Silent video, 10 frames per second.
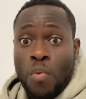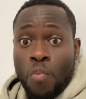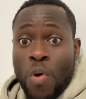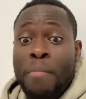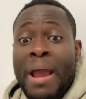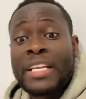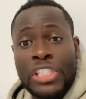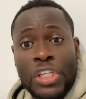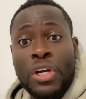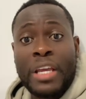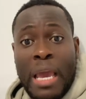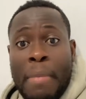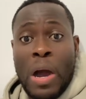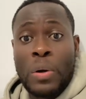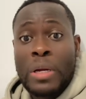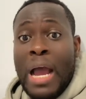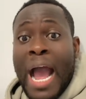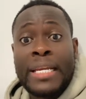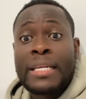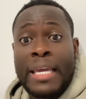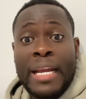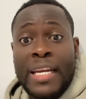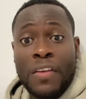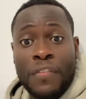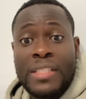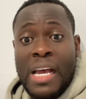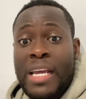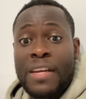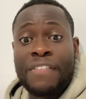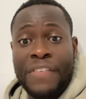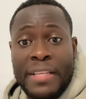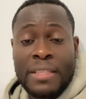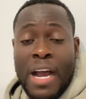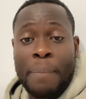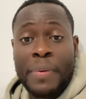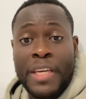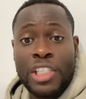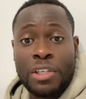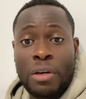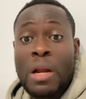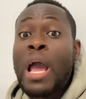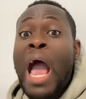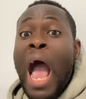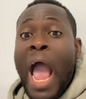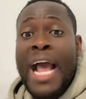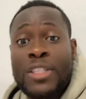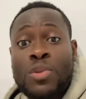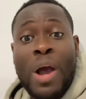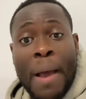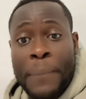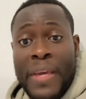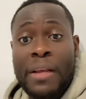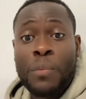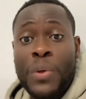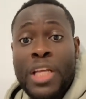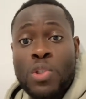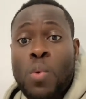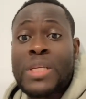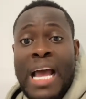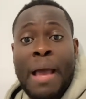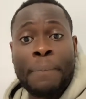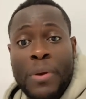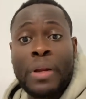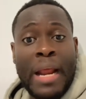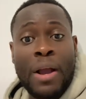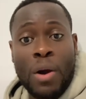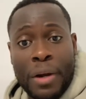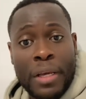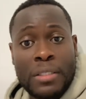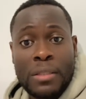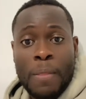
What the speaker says: When my decision came out, I didn't get the visa in the first application. I had to appeal. Within 2 weeks, I appealed and I got it.